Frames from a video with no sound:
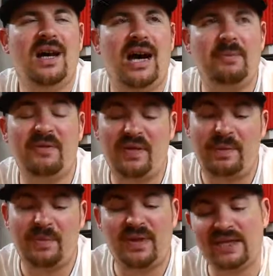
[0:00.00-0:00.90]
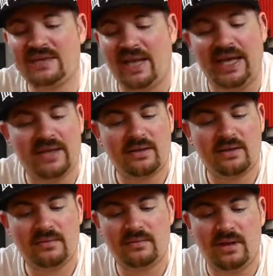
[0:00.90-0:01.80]
I've been vaping this like
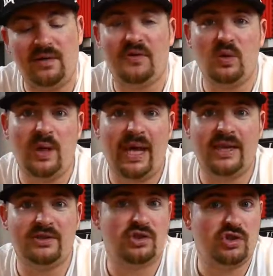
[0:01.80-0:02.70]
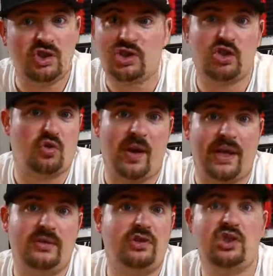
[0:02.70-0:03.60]
a few days
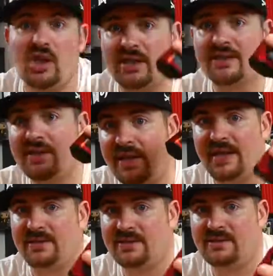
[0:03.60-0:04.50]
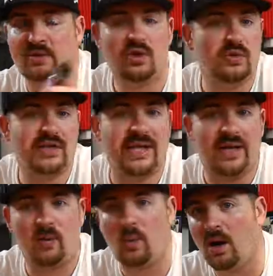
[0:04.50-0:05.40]
straight. Just this. Using
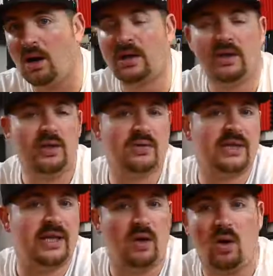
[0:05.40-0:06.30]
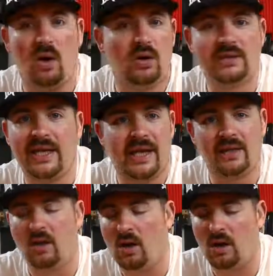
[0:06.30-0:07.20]
it at work, using it all day
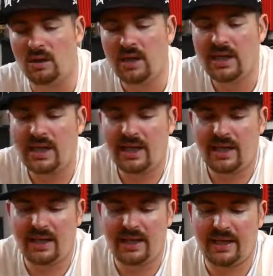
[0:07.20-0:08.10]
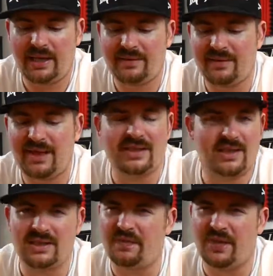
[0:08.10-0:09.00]
long, and it
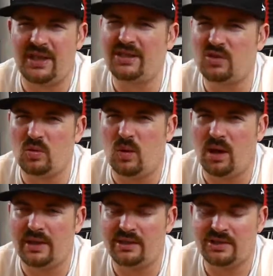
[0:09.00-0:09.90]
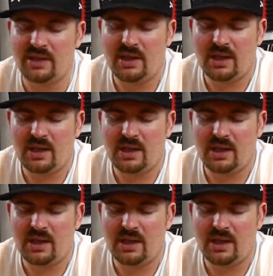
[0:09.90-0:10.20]
doesn't feel like true wattage.